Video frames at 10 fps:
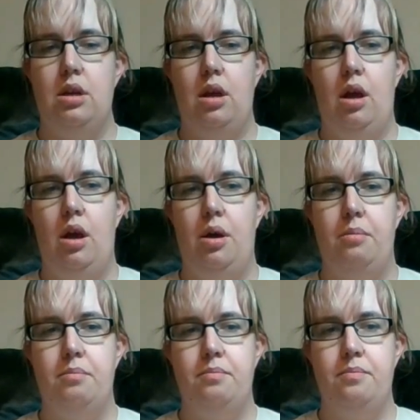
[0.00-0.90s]

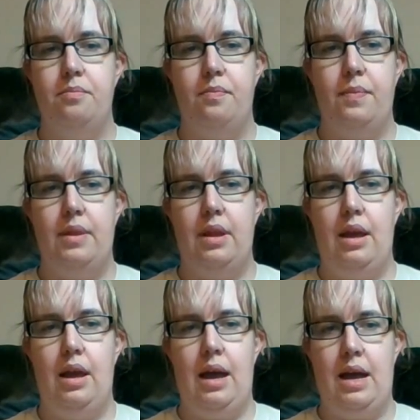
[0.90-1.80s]
And
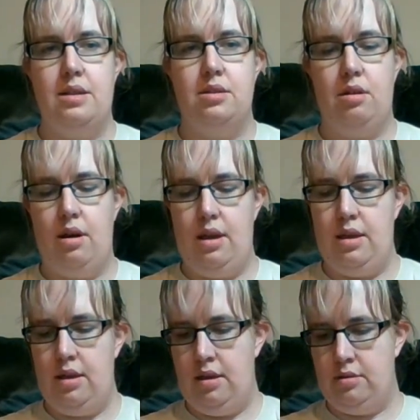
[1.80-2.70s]

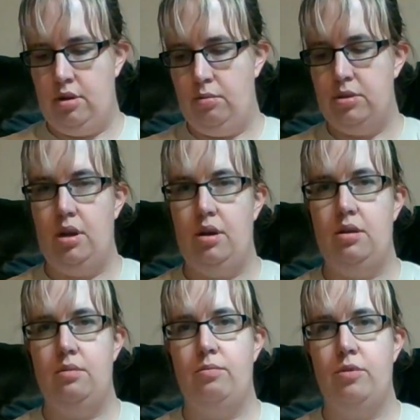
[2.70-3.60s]
I told her
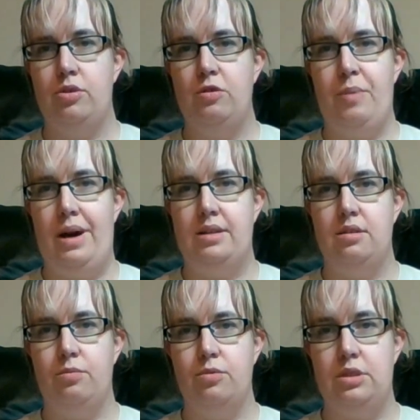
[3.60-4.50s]
what sort of pattern
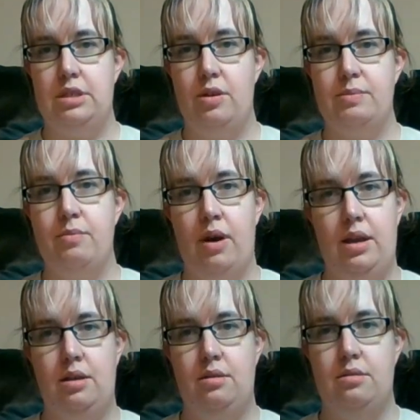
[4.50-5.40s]
I wanted. So it's
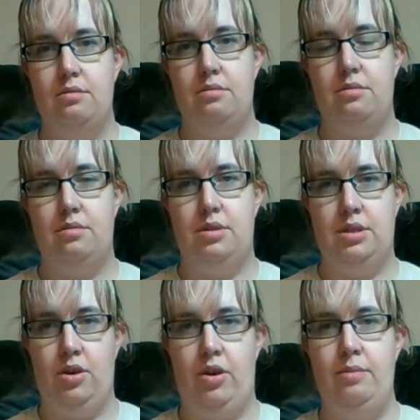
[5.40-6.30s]
my
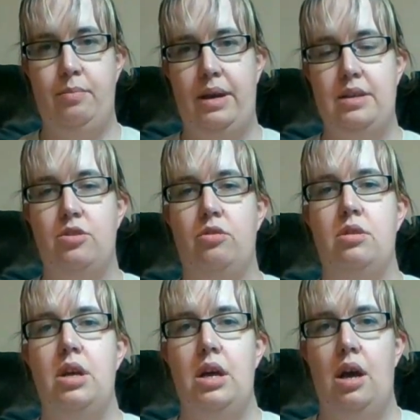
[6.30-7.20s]
design based
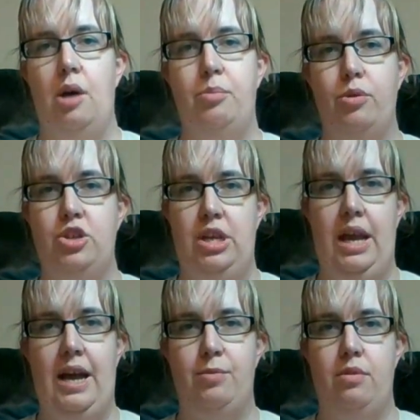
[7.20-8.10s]
on a book she
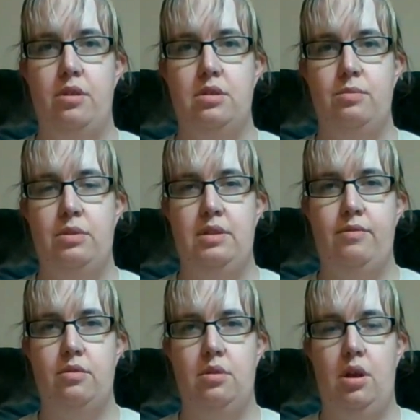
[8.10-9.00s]
had with
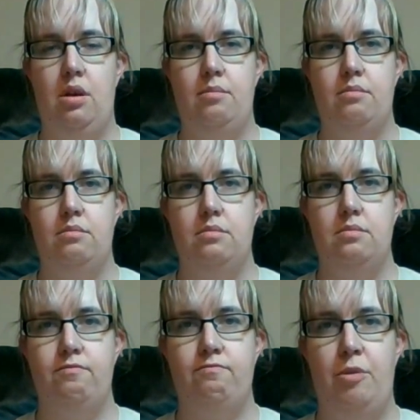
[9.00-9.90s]
different
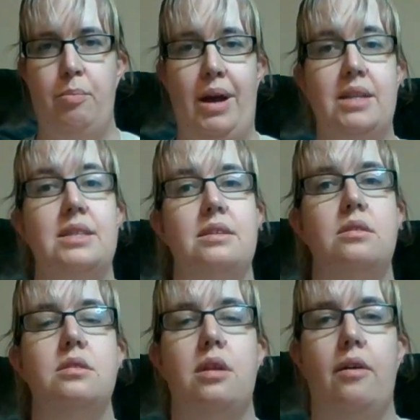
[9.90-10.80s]
rib patterns in
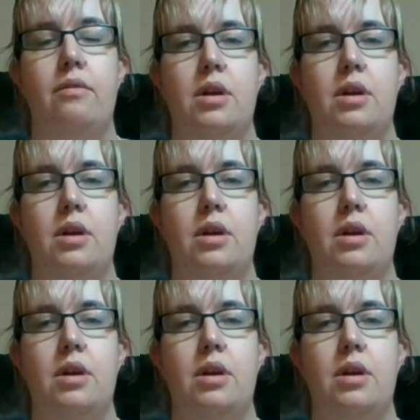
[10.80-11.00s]
and stuff.